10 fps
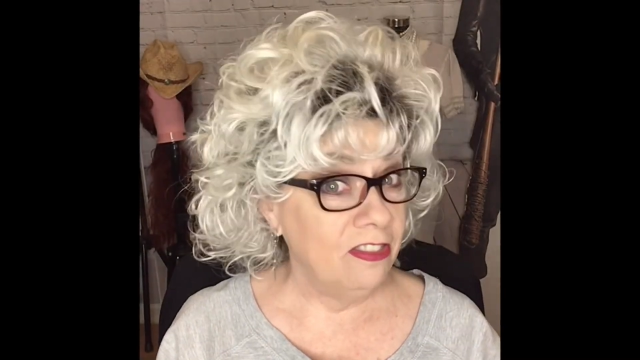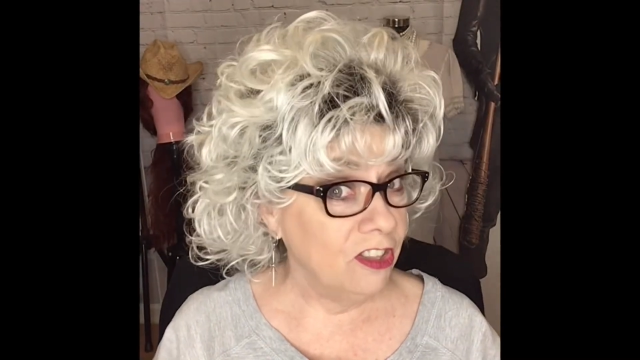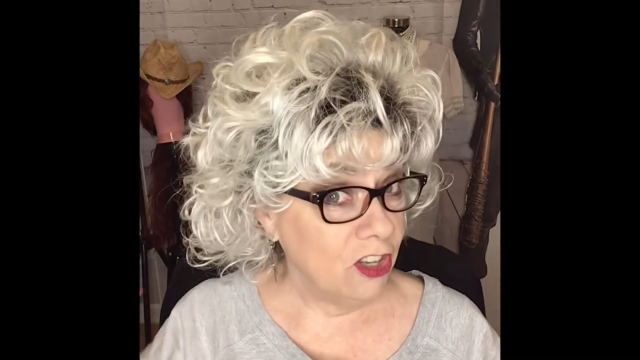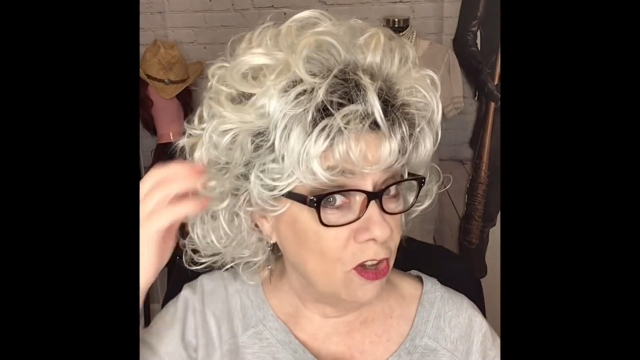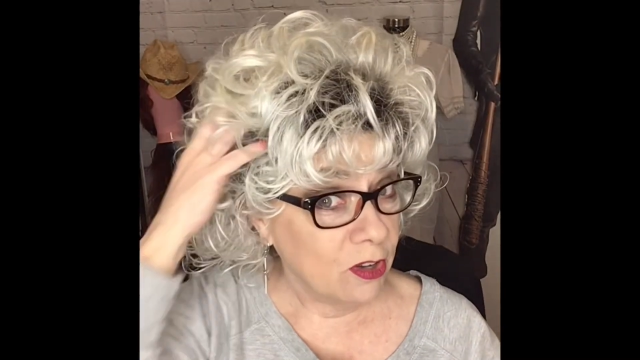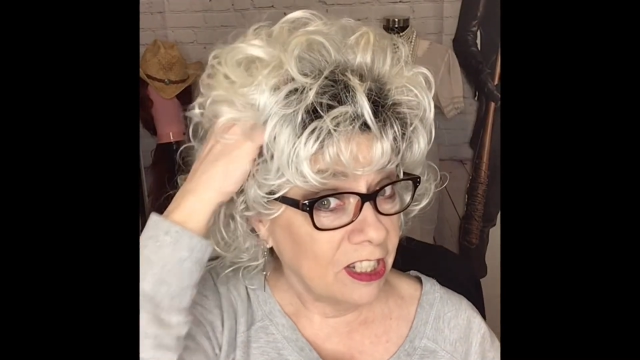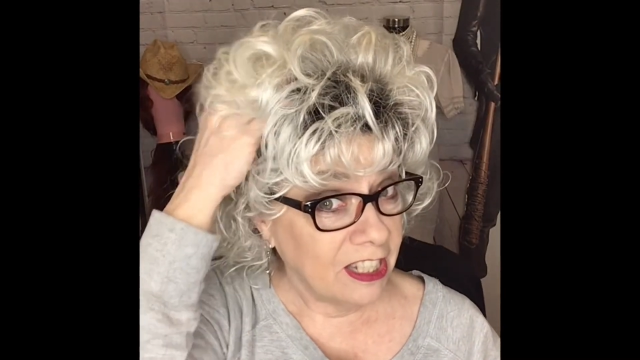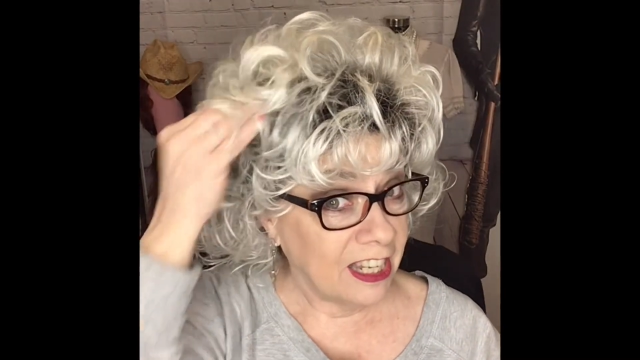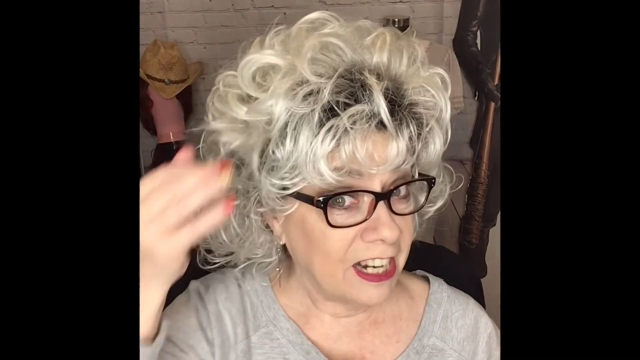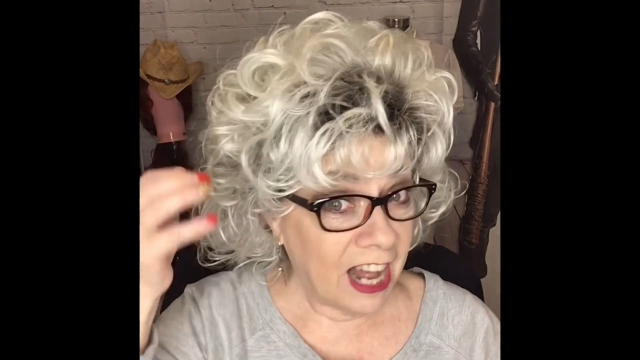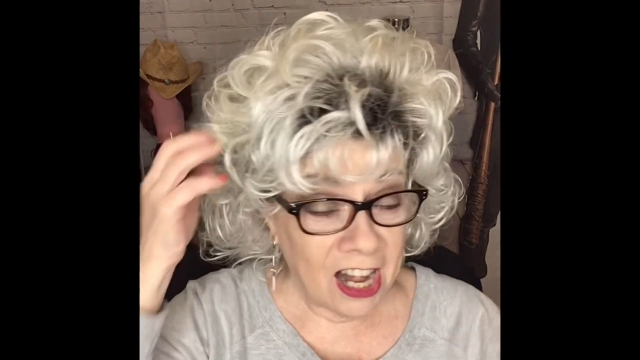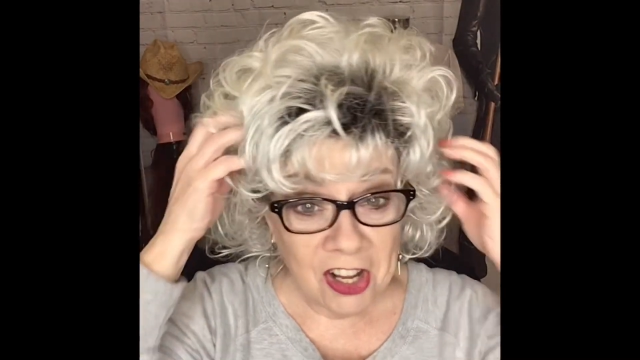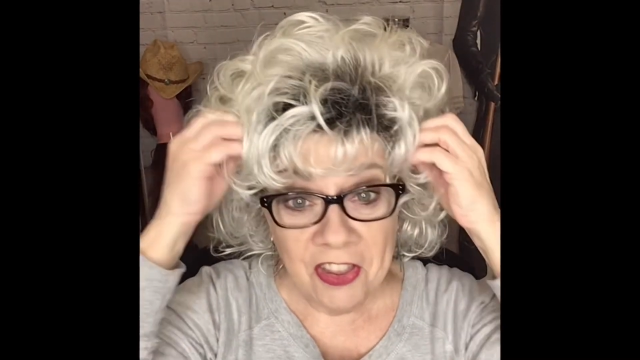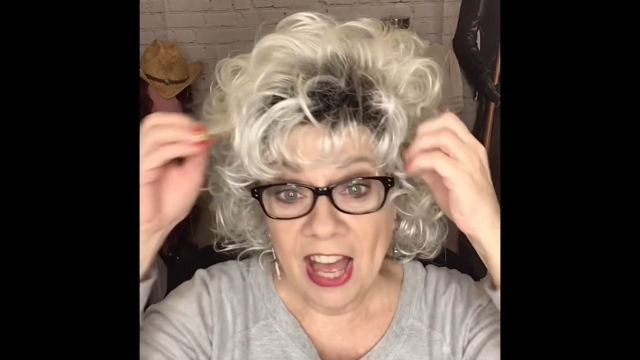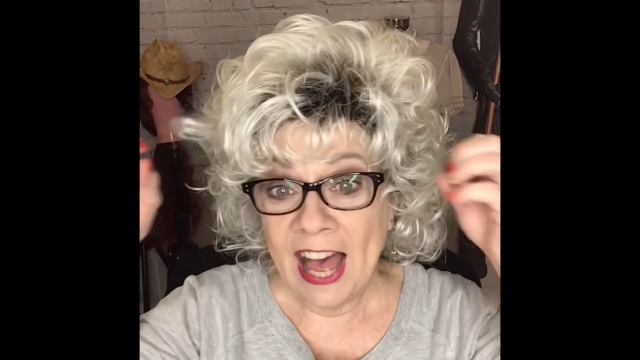You can get
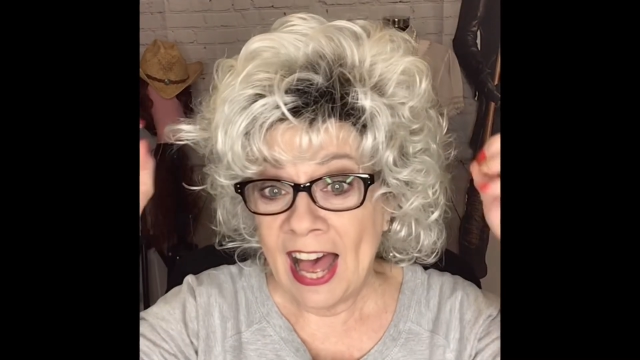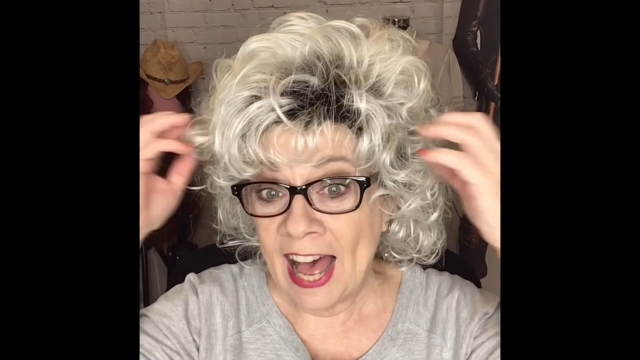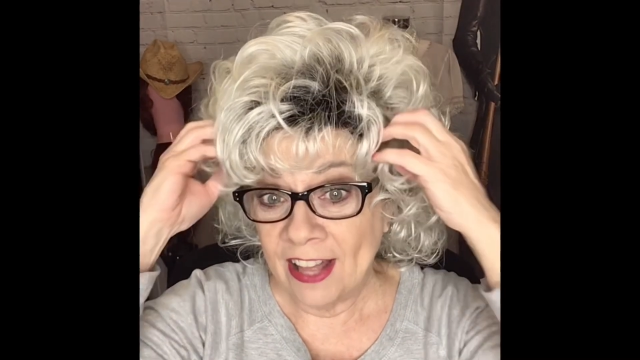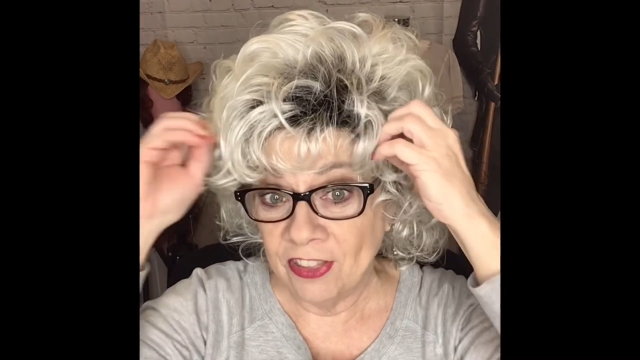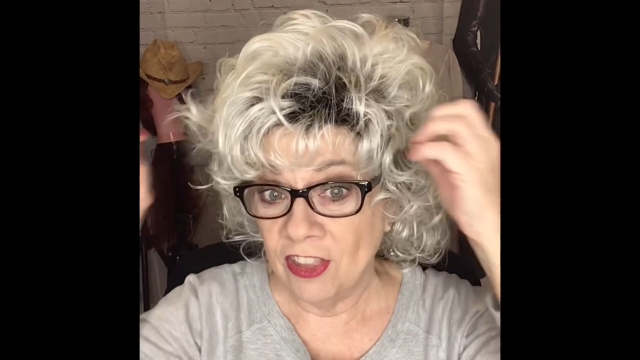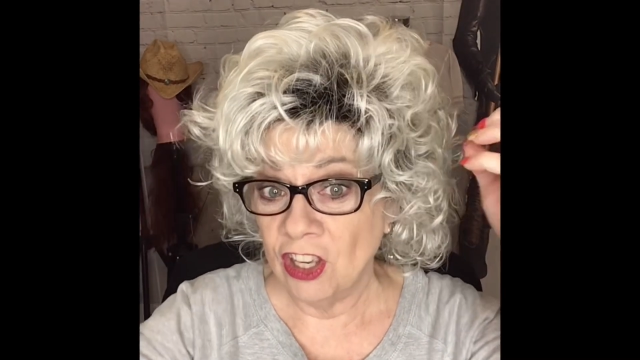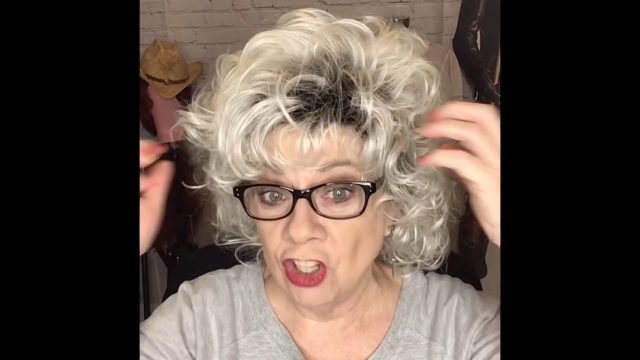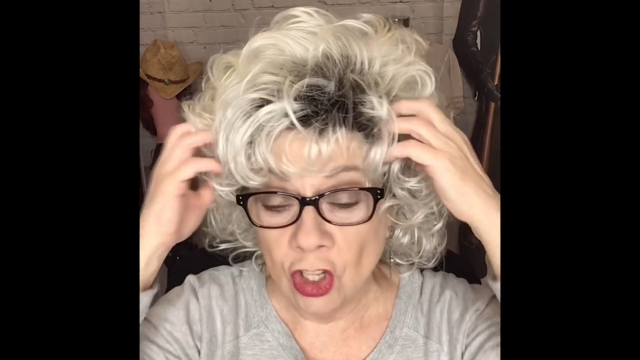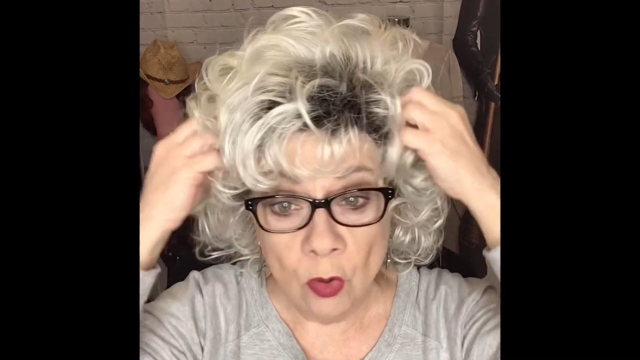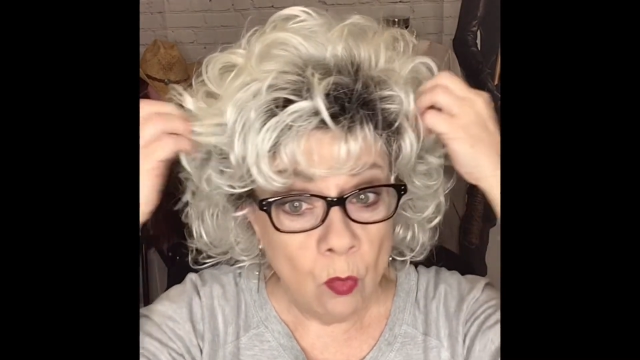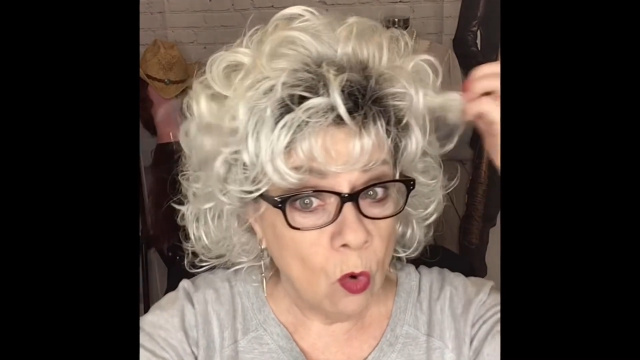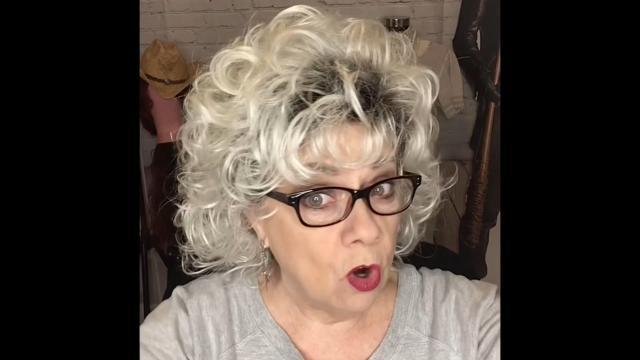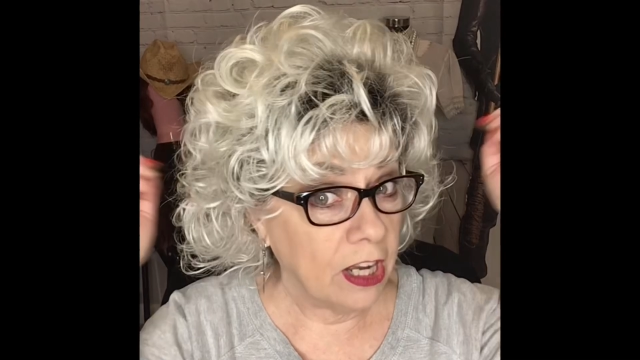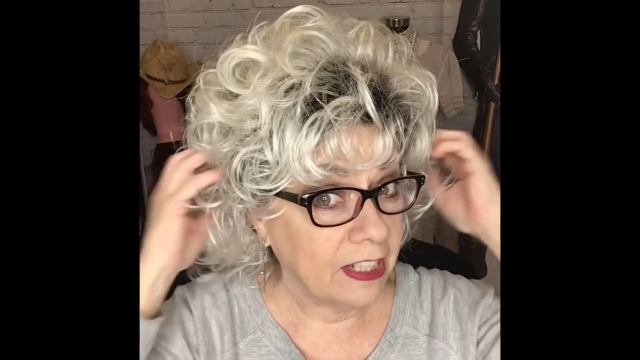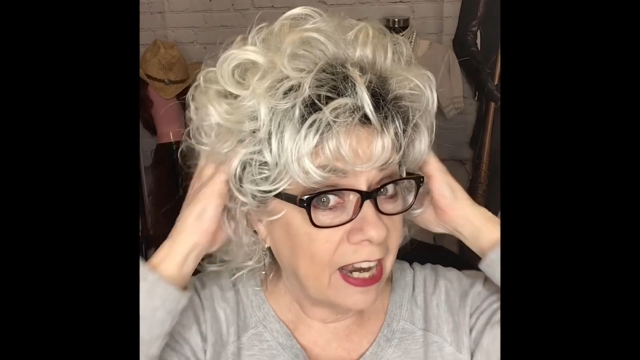all the height that you
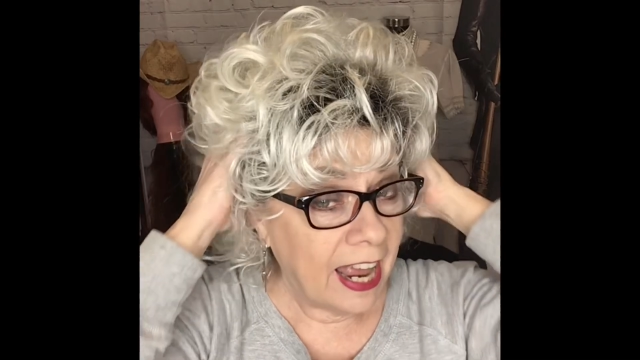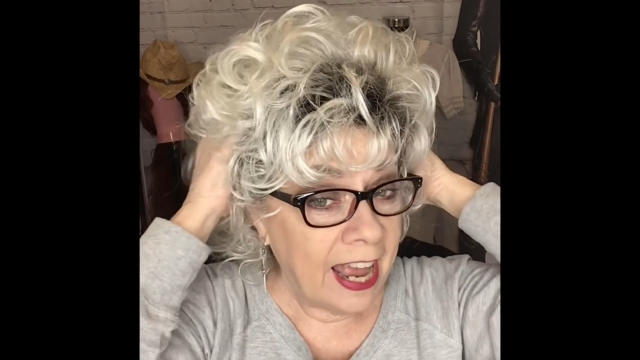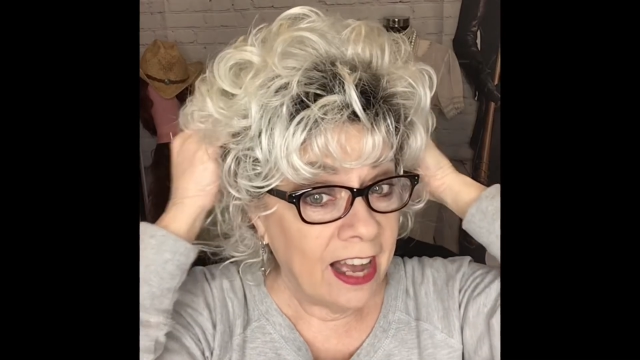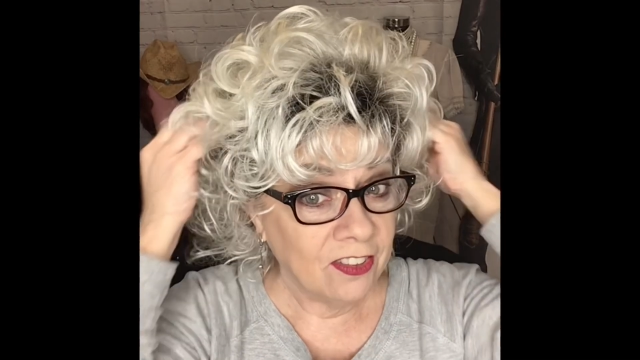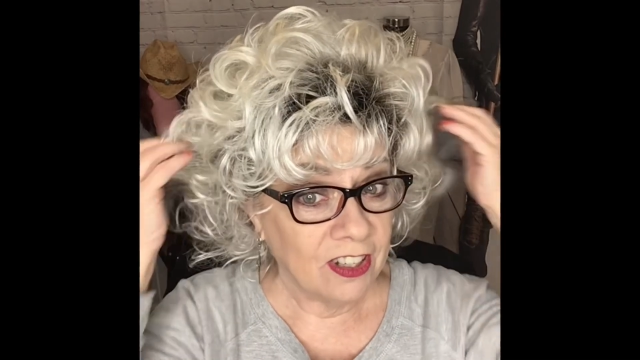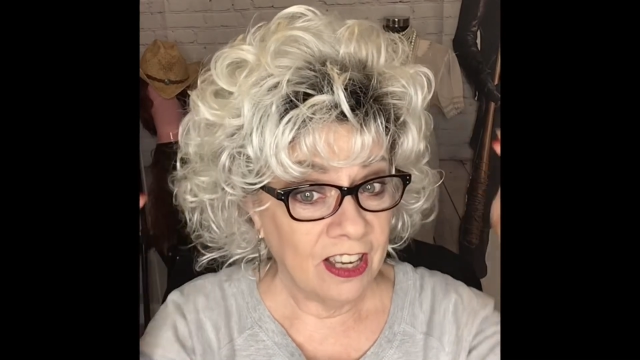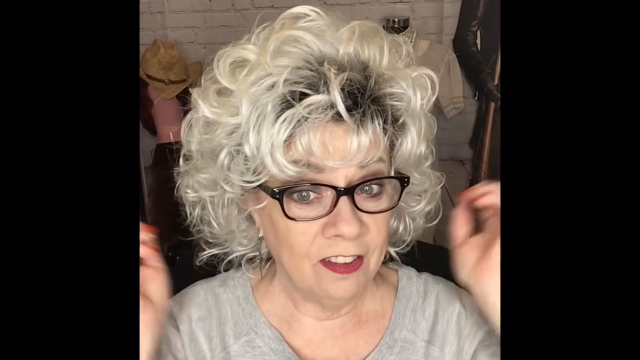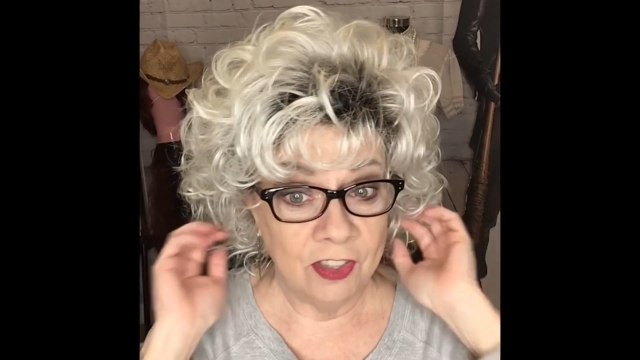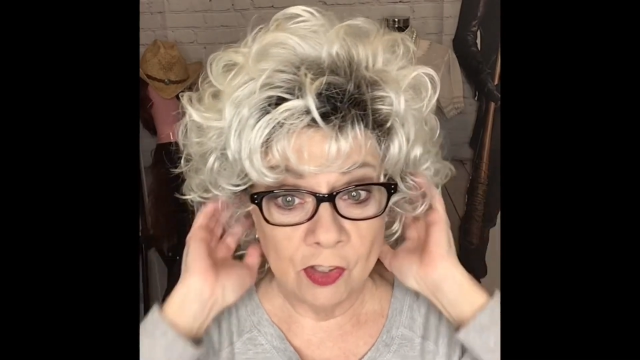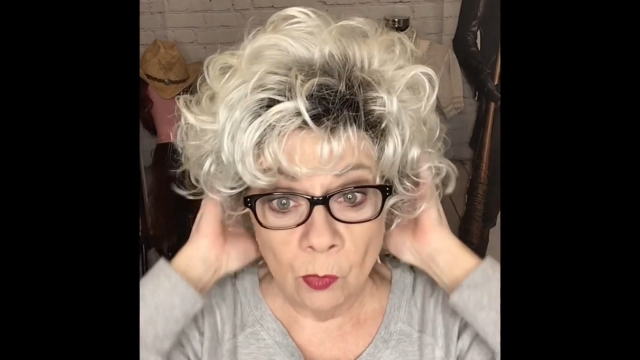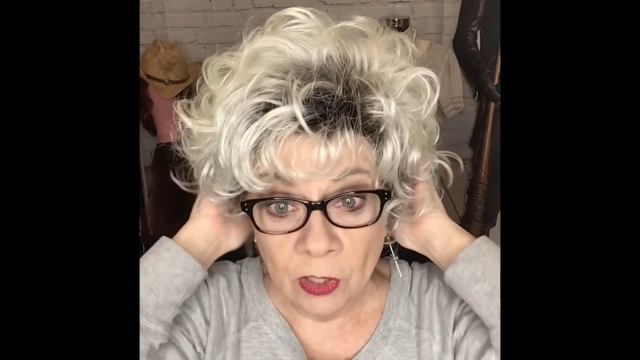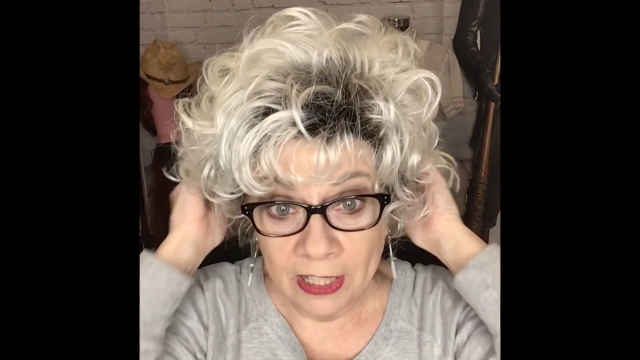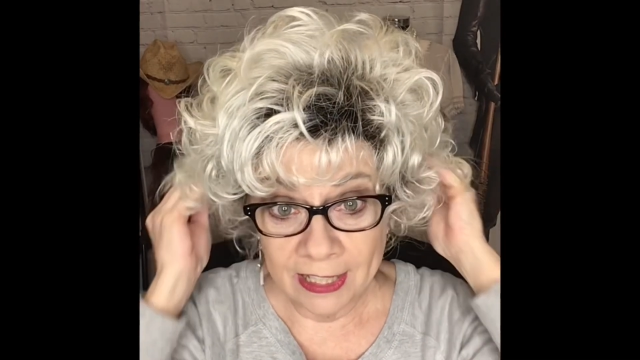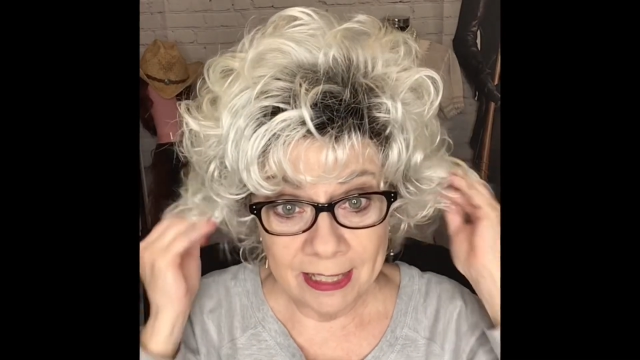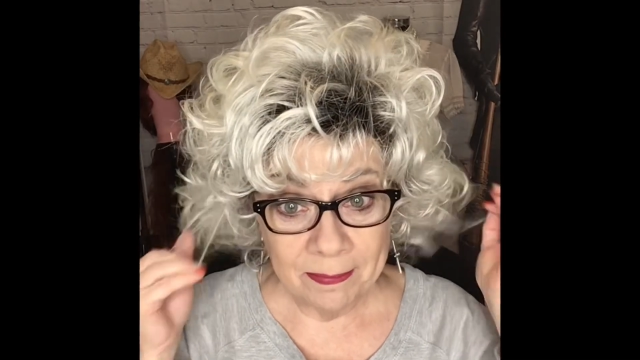want out of this
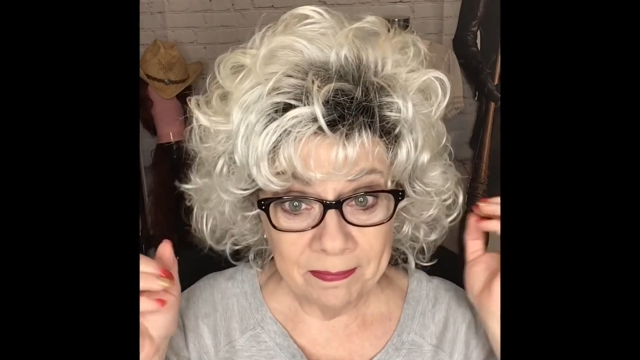wig.